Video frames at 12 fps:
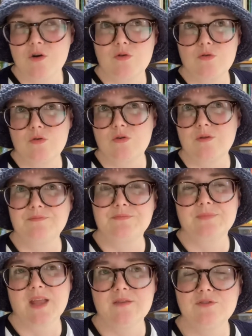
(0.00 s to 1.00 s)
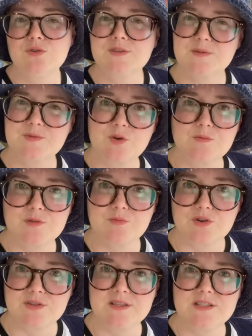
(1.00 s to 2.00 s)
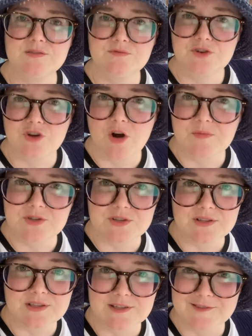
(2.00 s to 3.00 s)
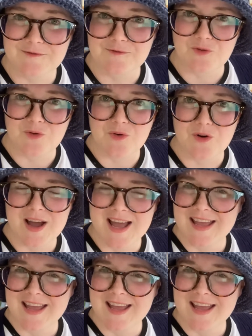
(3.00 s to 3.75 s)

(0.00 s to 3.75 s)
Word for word: or if not subscription boxes, different options for